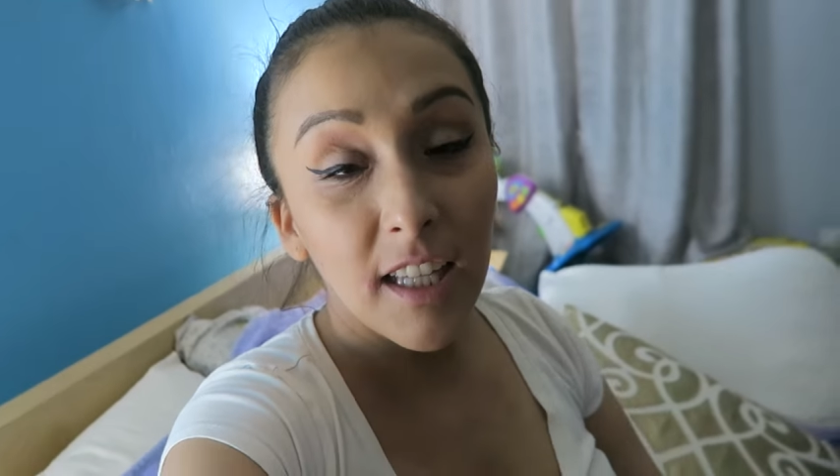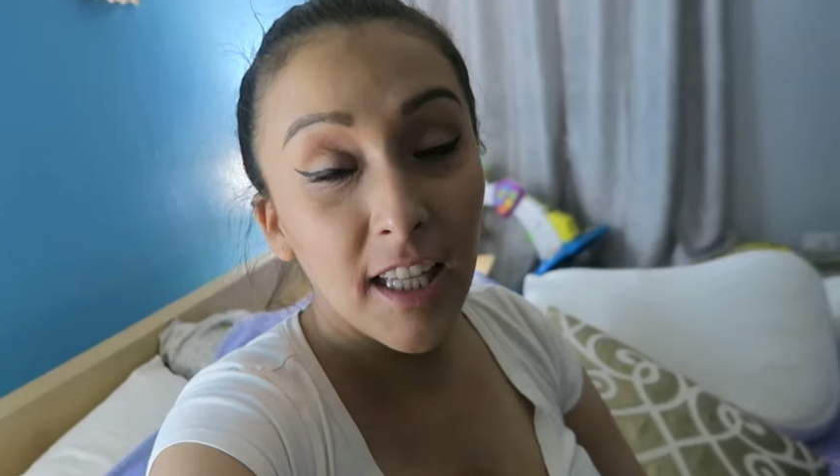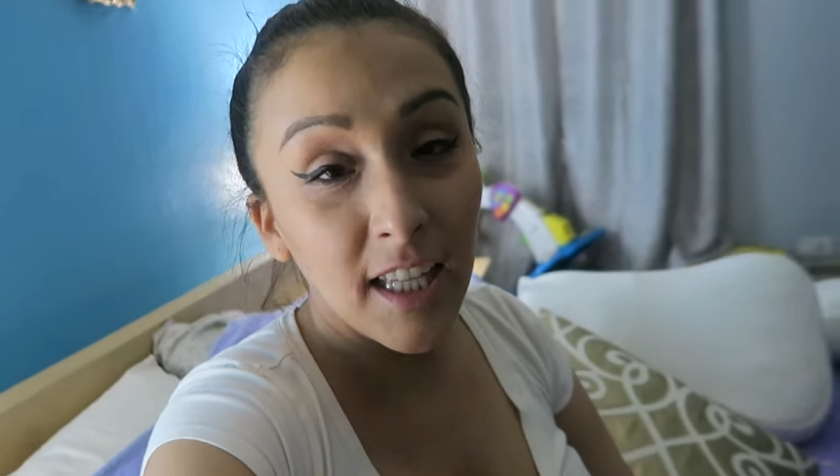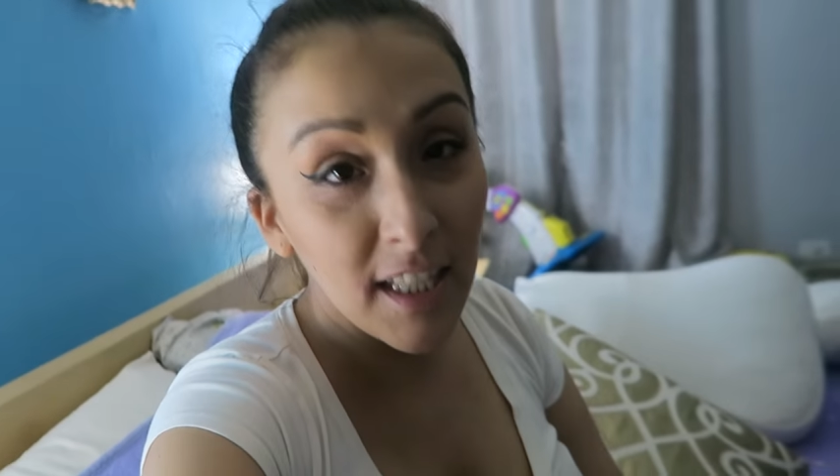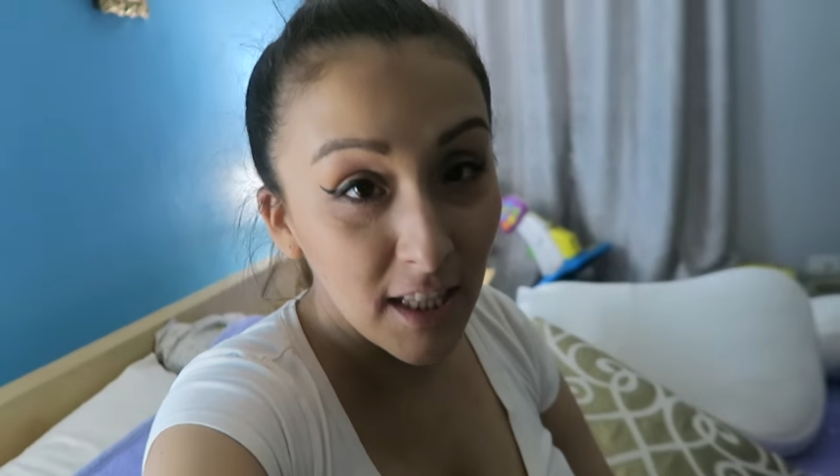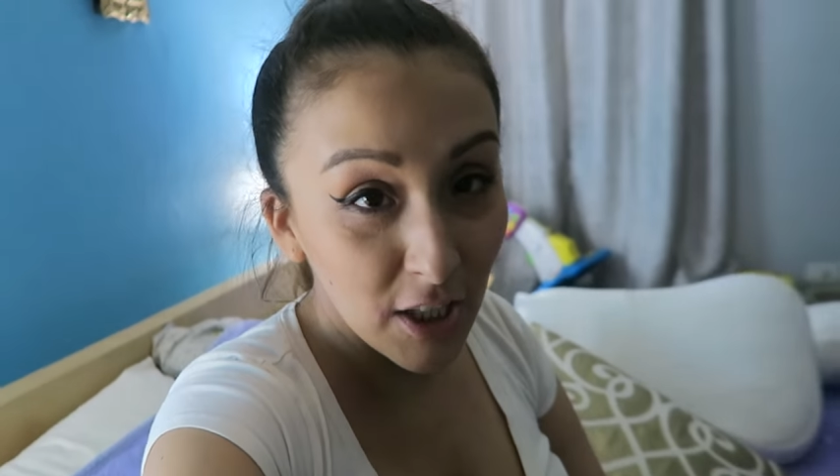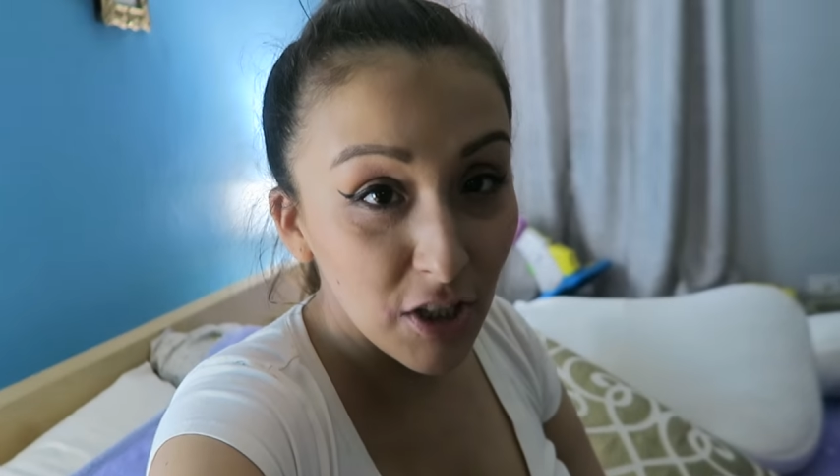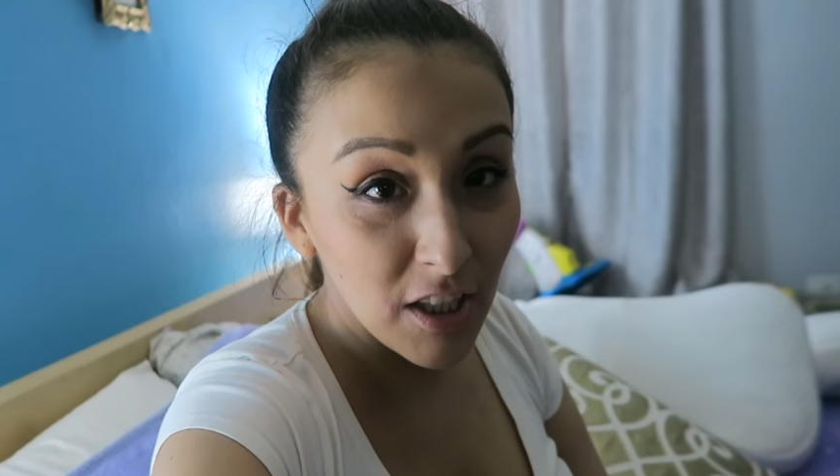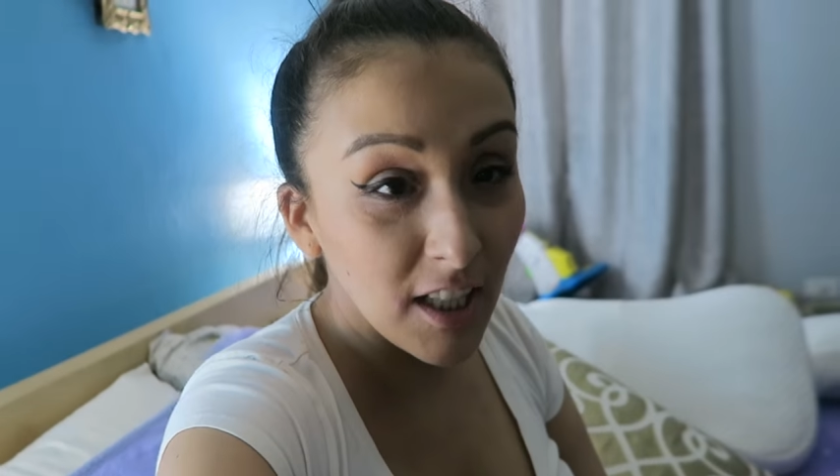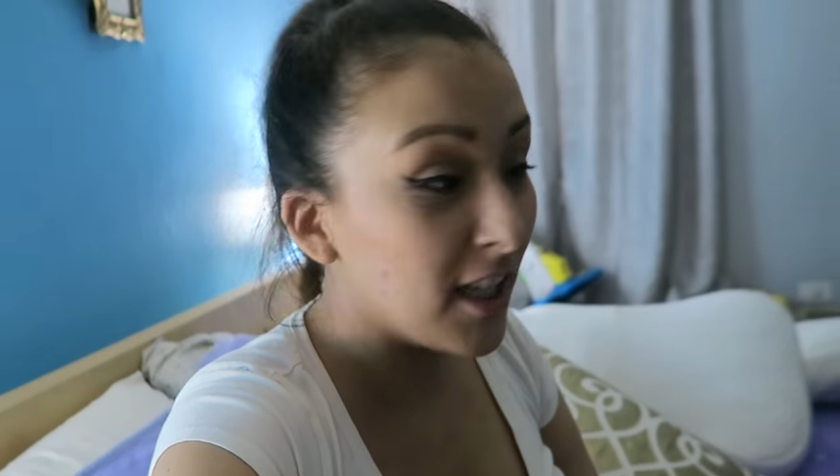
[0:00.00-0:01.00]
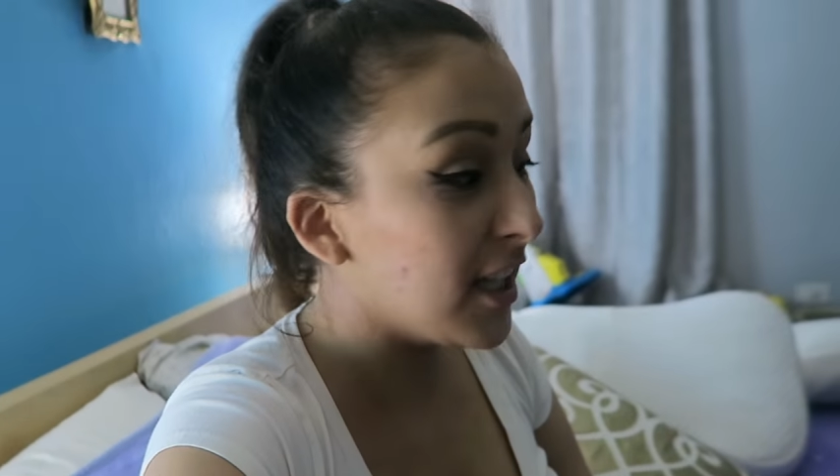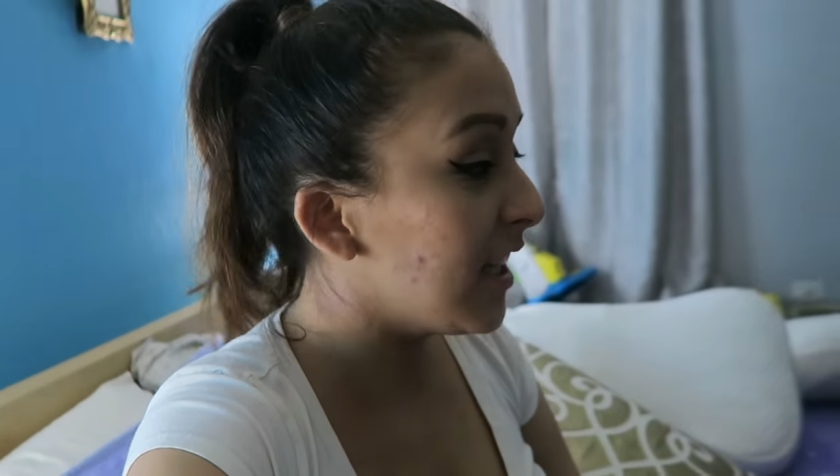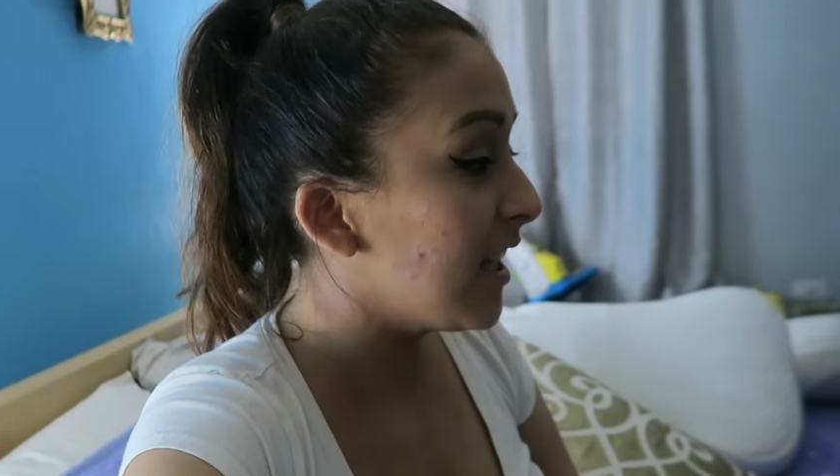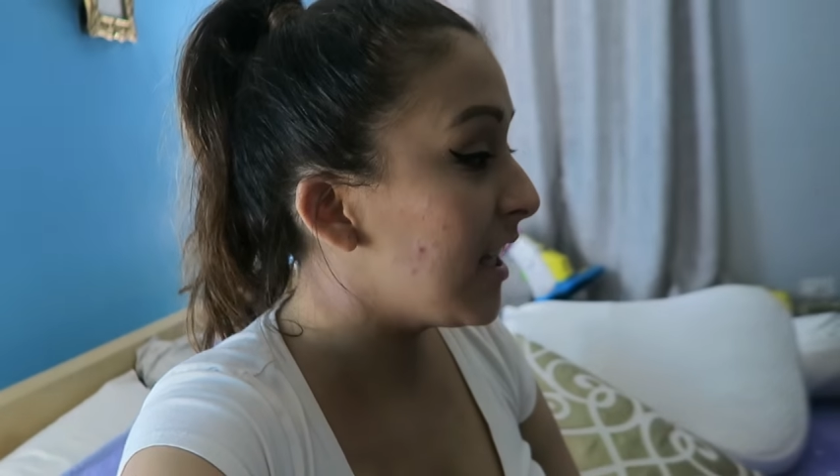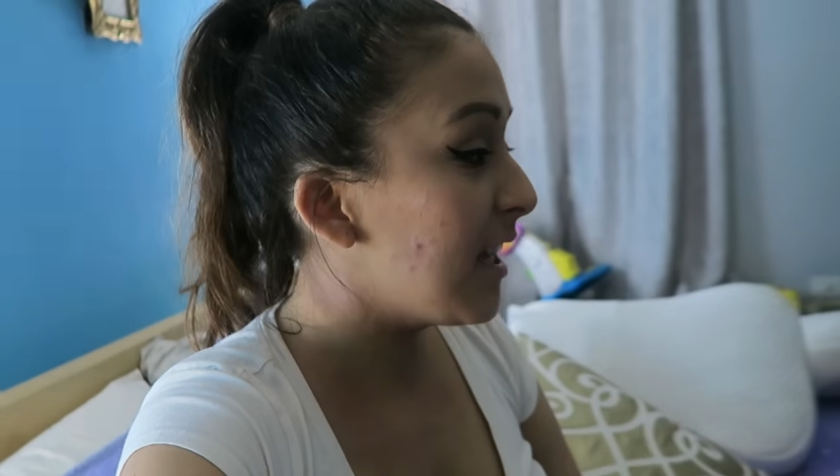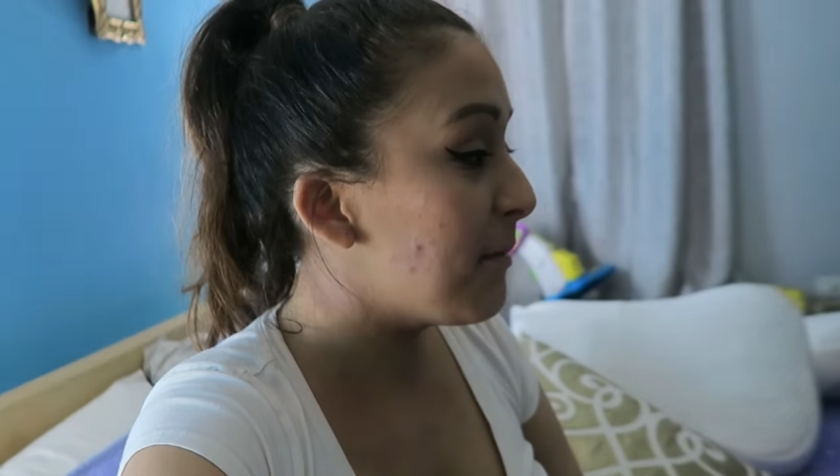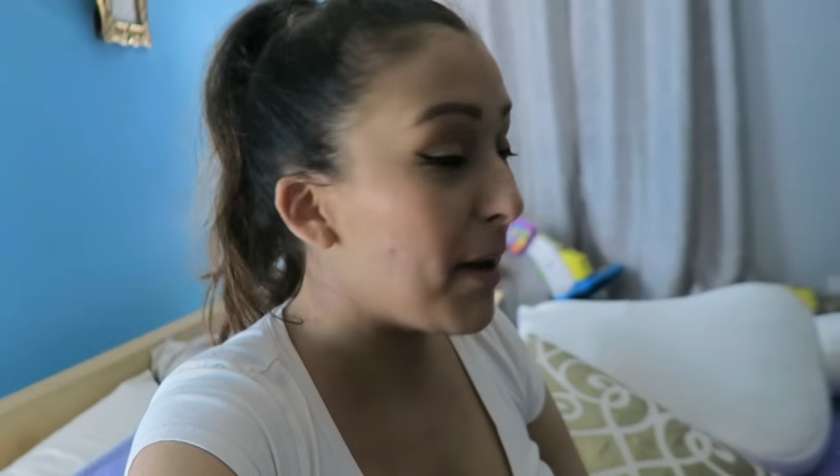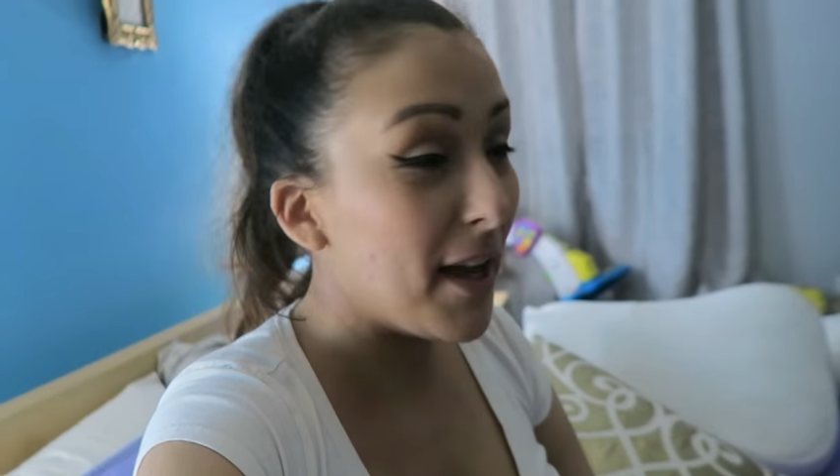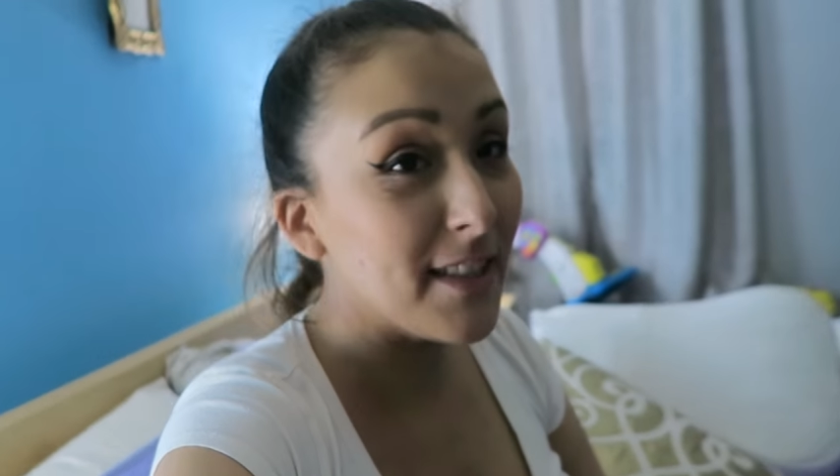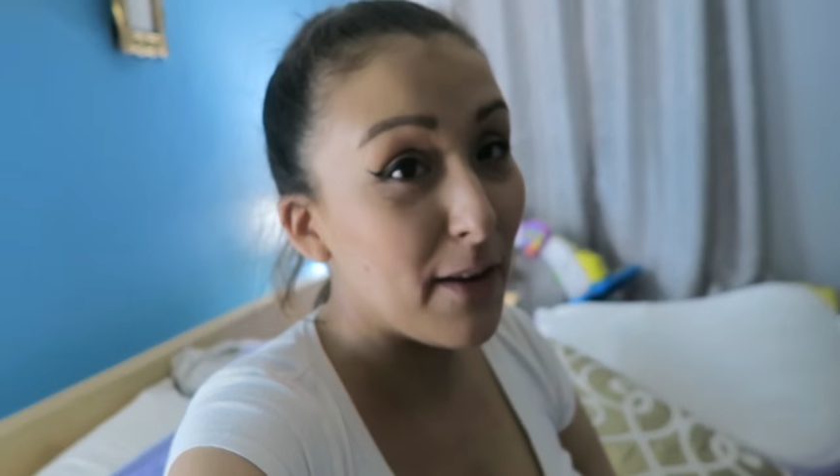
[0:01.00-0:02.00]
He literally buys